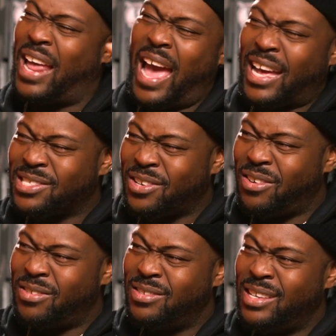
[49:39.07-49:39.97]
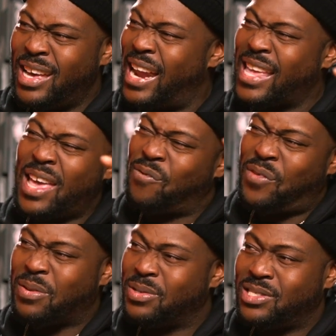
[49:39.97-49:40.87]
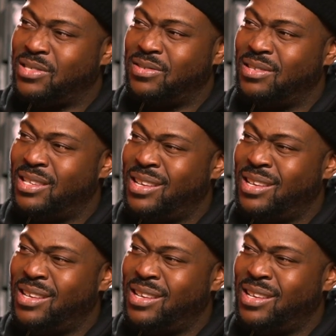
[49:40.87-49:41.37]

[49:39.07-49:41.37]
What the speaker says: asshole and I can't fuck with you,